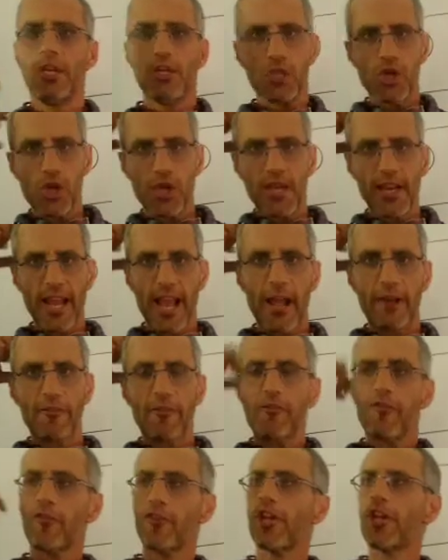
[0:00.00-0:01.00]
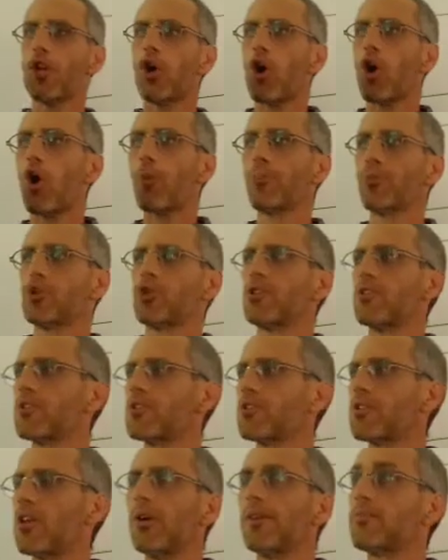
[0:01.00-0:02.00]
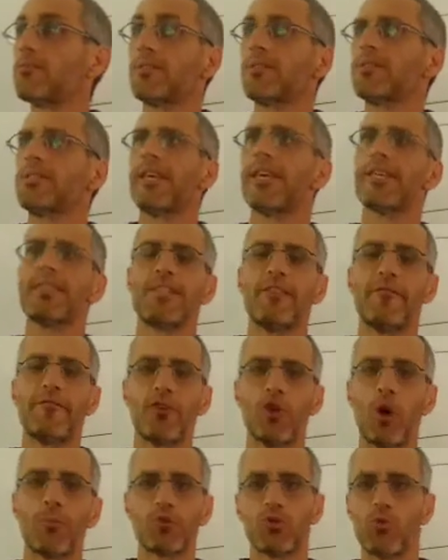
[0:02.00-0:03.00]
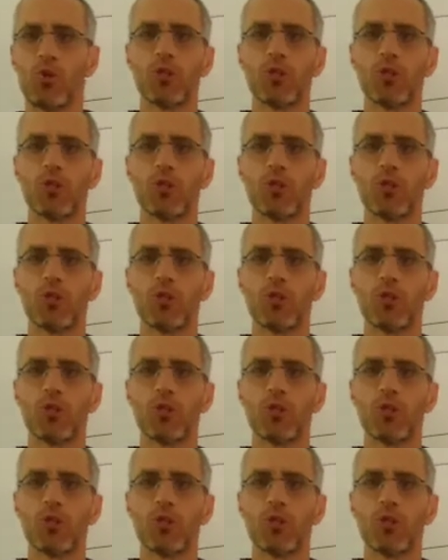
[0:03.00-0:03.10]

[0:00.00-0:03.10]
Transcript: you can have 3 options, 6 different options.